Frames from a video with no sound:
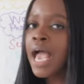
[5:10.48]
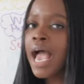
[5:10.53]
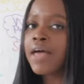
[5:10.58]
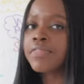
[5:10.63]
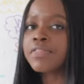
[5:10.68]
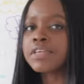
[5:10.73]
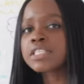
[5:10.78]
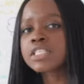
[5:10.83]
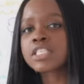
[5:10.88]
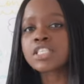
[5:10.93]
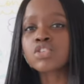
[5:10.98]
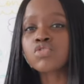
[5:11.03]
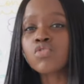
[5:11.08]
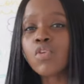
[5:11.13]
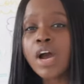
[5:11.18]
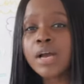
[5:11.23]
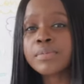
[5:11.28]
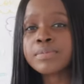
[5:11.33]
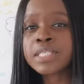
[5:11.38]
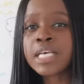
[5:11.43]
and this
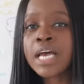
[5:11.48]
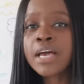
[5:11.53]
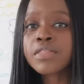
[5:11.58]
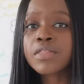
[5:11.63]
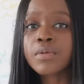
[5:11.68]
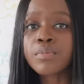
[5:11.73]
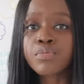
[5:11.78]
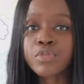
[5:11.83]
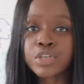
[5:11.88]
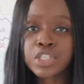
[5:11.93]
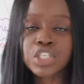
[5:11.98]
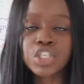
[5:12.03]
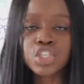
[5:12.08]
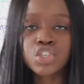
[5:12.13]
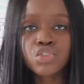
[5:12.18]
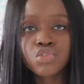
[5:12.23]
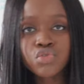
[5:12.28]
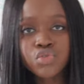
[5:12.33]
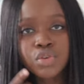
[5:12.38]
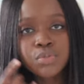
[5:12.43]
describes the
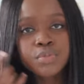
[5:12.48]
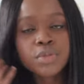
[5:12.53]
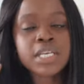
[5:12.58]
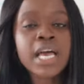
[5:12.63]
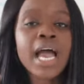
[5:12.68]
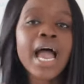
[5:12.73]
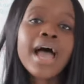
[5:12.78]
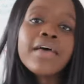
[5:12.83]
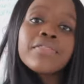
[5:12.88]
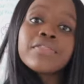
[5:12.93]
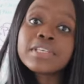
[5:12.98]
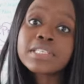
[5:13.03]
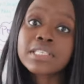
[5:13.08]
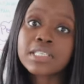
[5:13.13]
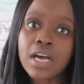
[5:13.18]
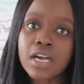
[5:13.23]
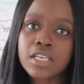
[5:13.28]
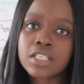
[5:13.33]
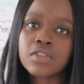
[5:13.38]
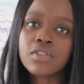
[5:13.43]
British troops and the
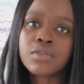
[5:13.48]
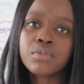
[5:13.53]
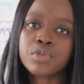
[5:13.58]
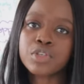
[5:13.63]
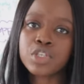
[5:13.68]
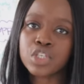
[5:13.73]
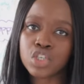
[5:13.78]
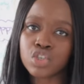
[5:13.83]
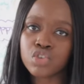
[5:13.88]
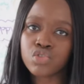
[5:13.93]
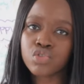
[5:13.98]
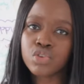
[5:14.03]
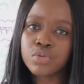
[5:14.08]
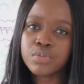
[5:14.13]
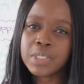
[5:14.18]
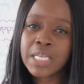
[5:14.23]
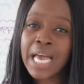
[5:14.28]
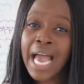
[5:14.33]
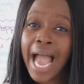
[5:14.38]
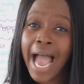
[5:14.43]
size of the British
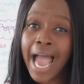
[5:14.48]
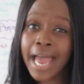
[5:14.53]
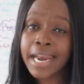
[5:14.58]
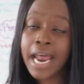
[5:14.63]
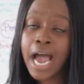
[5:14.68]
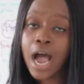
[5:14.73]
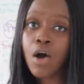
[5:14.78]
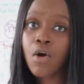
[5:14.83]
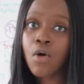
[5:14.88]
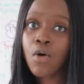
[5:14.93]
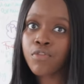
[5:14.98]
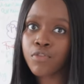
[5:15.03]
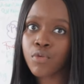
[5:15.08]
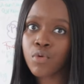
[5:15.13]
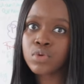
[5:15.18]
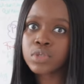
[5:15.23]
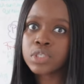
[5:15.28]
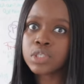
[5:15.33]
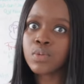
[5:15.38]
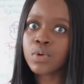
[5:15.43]
troops and how of
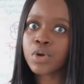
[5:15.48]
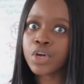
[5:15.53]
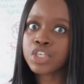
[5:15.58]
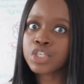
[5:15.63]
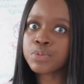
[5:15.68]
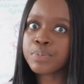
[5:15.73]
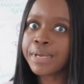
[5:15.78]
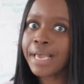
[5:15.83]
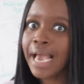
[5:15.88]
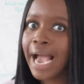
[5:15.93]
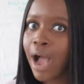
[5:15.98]
course they were going to be